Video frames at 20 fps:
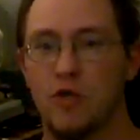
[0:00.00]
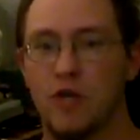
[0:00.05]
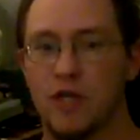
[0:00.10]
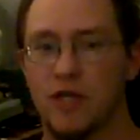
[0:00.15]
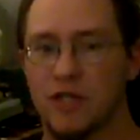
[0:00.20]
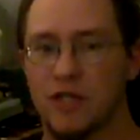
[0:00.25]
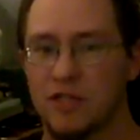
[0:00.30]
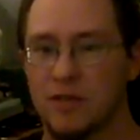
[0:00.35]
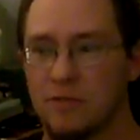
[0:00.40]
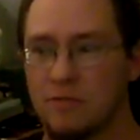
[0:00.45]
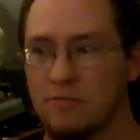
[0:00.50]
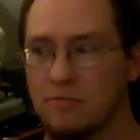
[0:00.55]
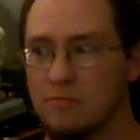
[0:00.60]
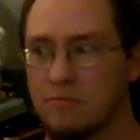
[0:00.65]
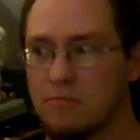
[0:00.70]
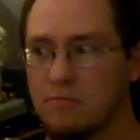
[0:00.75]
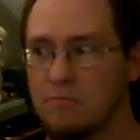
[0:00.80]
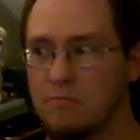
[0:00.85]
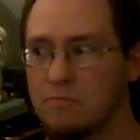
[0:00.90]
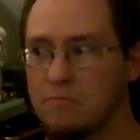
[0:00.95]
just
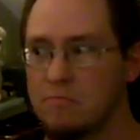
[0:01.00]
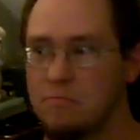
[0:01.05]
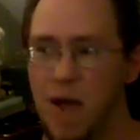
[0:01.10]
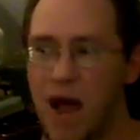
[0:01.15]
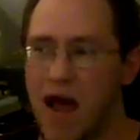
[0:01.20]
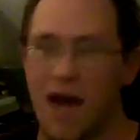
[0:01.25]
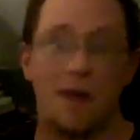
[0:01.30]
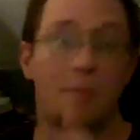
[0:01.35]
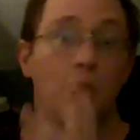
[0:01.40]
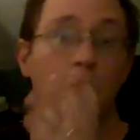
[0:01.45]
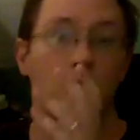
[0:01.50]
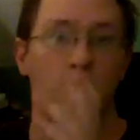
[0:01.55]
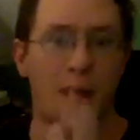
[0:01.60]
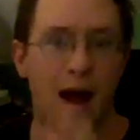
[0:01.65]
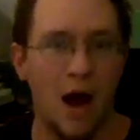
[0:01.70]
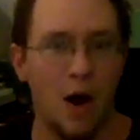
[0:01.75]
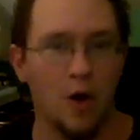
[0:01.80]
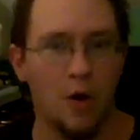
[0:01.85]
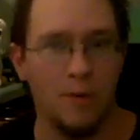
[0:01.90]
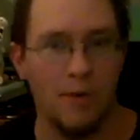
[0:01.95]
pack more
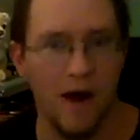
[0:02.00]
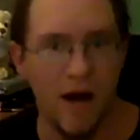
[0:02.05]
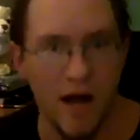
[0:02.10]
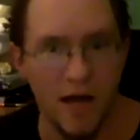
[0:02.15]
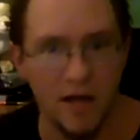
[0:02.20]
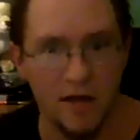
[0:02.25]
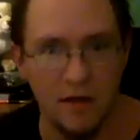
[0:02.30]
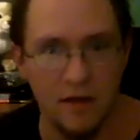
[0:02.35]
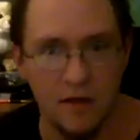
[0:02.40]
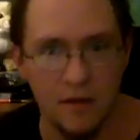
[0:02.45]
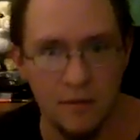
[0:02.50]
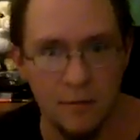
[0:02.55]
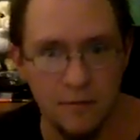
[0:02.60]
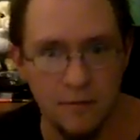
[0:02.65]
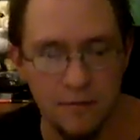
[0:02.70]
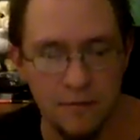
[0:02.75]
power behind it.